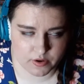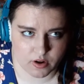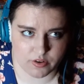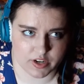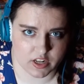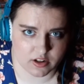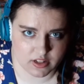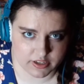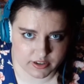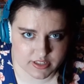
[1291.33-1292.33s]
They're already on
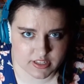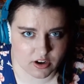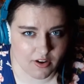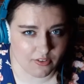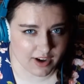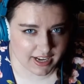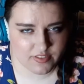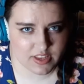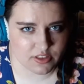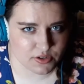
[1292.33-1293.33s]
clearance. They're
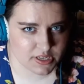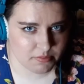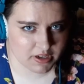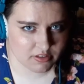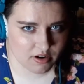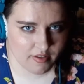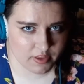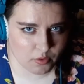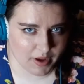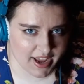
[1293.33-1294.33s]
already either seem like they're on
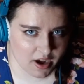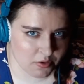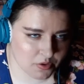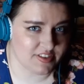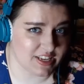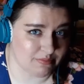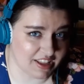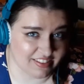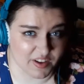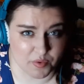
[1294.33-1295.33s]
their way out, seemed
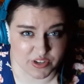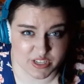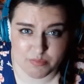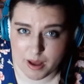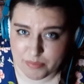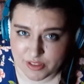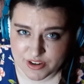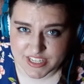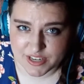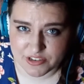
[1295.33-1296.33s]
like they weren't as
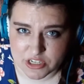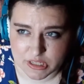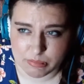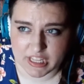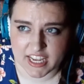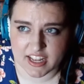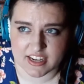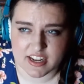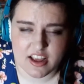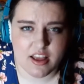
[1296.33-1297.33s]
popular as they originally planned.